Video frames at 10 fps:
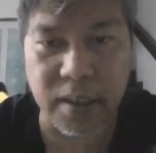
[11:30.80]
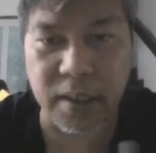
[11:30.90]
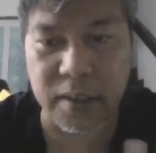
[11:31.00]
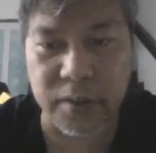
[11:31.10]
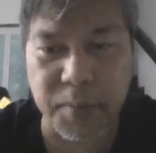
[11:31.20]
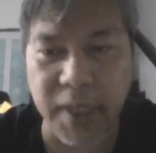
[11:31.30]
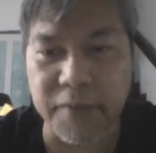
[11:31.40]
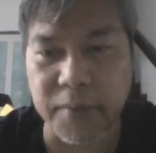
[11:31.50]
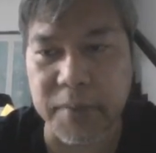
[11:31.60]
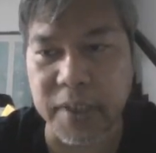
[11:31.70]
you know, plug
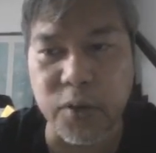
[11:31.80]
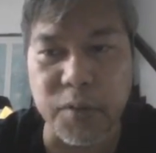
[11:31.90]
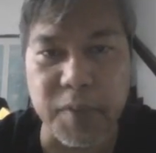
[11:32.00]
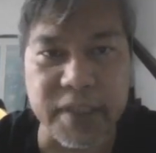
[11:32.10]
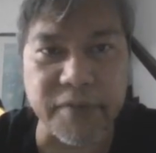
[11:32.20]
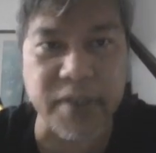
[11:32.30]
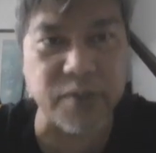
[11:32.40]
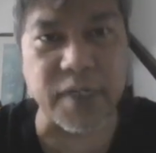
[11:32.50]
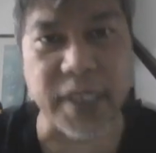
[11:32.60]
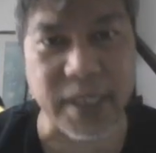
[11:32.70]
from the document itself. I
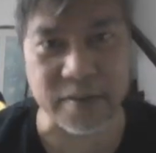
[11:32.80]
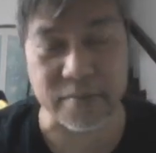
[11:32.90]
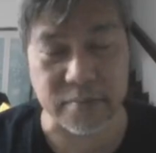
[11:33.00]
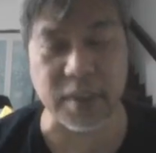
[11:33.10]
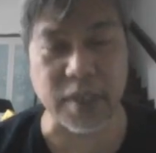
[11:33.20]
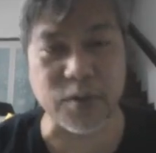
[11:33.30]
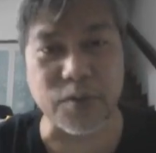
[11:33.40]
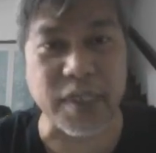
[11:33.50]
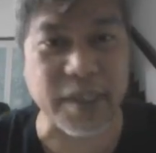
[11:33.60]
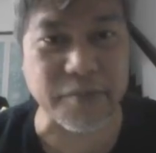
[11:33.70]
don't
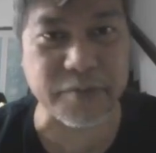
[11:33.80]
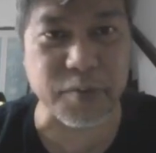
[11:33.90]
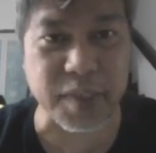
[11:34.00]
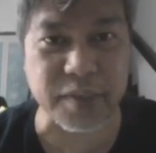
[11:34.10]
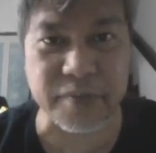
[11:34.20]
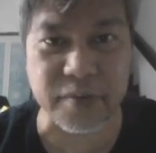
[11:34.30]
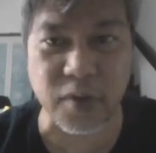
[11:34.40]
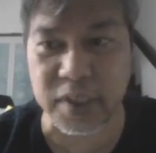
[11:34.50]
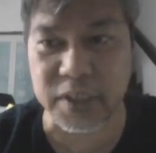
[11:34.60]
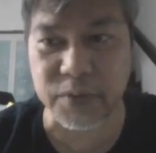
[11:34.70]
really give too much of thought
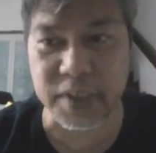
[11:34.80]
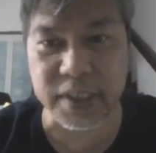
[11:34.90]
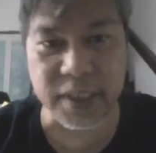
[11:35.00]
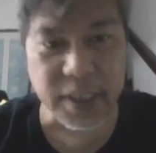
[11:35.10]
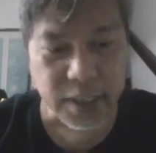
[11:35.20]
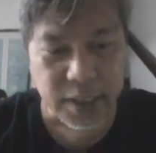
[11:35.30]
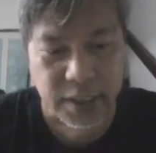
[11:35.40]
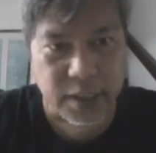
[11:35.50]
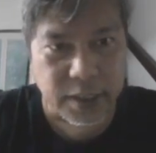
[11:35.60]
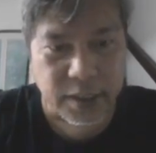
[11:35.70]
into it.
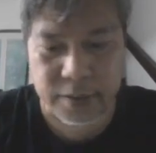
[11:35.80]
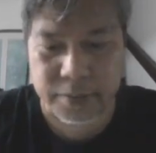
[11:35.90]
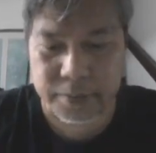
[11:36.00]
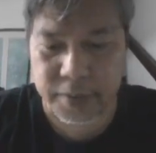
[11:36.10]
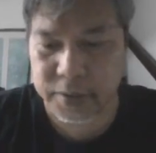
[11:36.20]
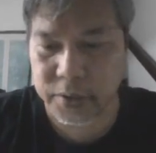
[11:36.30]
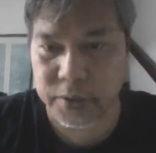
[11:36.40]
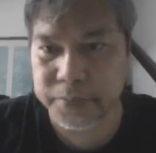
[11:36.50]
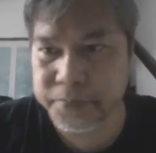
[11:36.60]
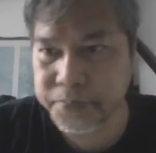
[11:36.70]
Right.
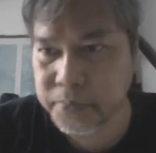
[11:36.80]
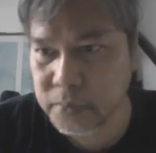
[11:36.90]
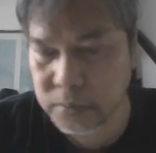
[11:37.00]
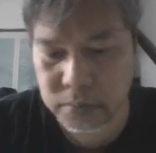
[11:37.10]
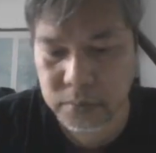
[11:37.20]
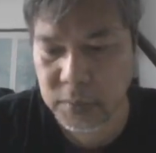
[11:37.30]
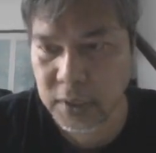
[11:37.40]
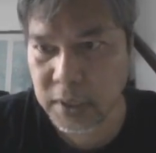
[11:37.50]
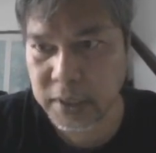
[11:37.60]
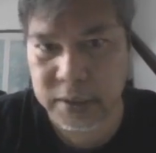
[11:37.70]
So
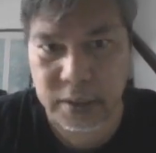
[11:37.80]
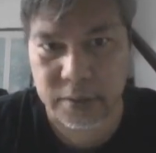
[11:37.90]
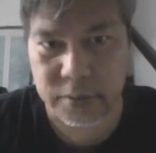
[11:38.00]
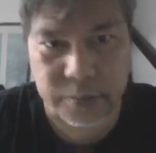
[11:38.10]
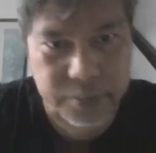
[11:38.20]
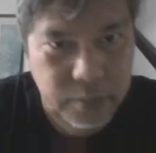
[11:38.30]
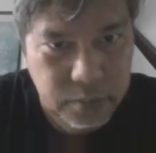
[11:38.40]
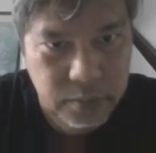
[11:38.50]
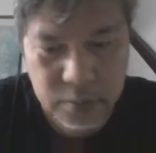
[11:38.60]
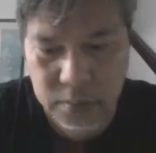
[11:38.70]
let's
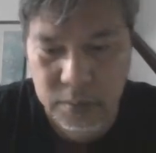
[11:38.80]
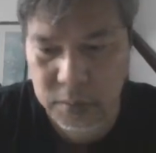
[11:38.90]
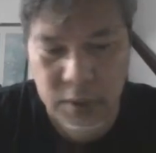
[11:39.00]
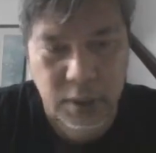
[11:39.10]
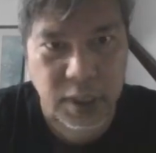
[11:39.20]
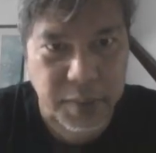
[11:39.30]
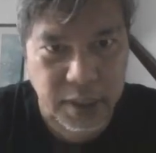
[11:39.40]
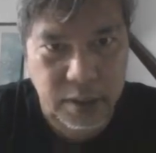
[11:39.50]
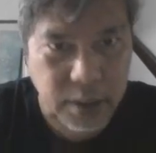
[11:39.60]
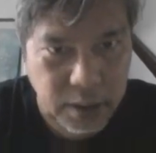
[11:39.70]
let me
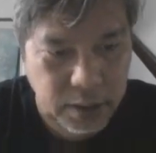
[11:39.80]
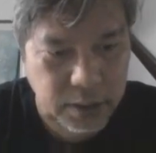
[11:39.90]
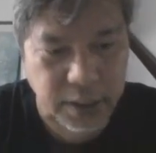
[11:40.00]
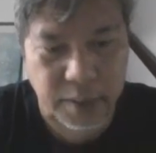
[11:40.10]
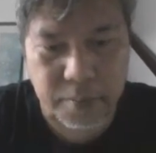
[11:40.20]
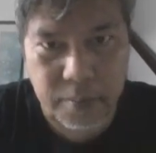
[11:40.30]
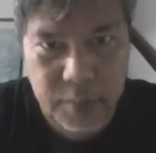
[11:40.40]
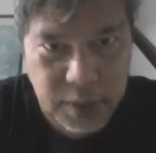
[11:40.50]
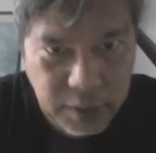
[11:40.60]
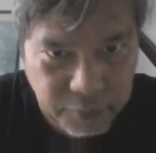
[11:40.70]
set up
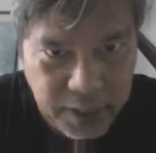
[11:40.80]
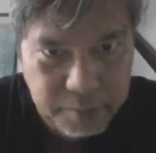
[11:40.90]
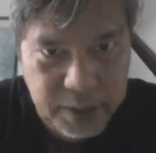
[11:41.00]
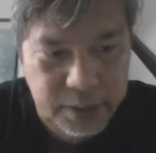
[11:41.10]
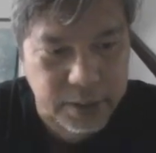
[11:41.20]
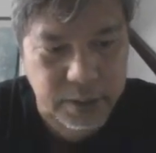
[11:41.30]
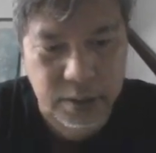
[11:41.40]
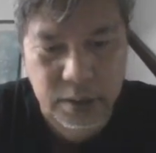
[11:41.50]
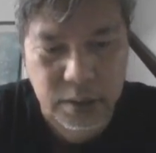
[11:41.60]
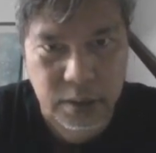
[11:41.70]
the environment.
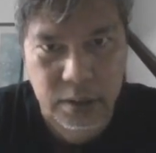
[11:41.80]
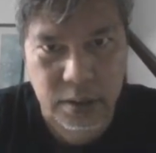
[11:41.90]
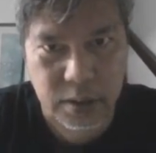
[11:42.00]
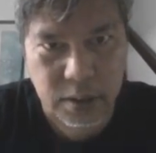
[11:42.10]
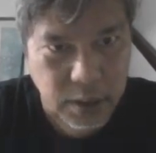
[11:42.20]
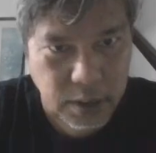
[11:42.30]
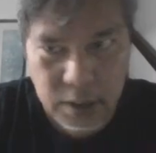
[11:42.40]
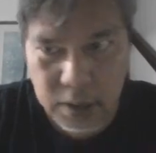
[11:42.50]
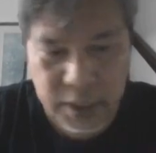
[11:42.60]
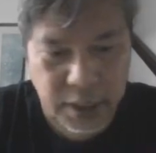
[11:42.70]

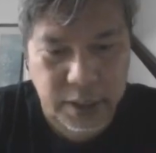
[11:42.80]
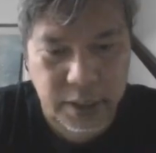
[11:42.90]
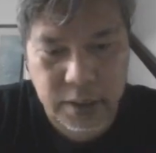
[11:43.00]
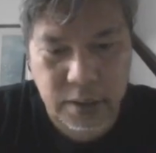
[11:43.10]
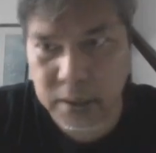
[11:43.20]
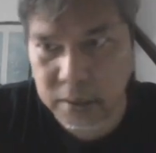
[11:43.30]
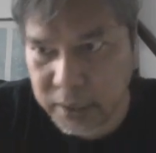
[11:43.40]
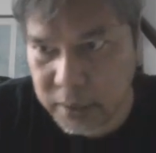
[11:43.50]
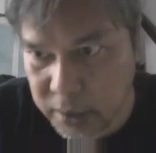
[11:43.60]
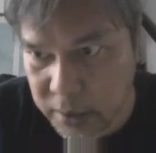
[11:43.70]
Okay, then
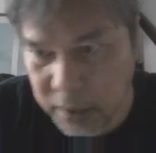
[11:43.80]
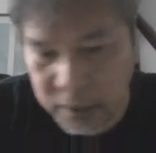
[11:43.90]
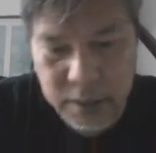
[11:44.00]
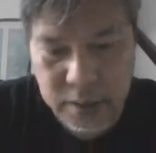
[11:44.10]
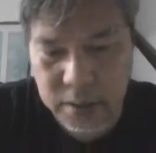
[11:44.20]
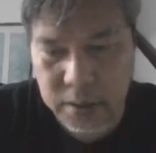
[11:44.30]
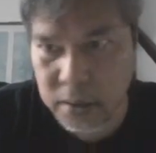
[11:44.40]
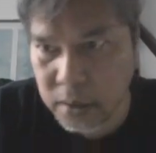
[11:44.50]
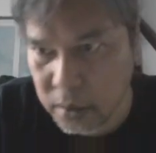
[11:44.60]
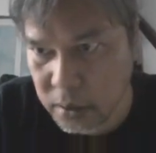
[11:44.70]
run the
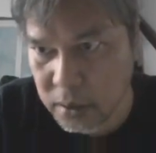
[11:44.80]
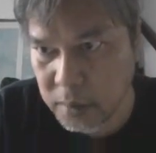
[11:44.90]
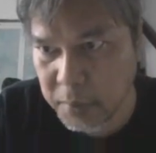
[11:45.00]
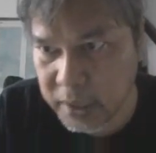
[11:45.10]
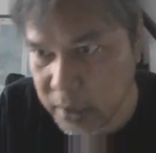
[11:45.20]
main.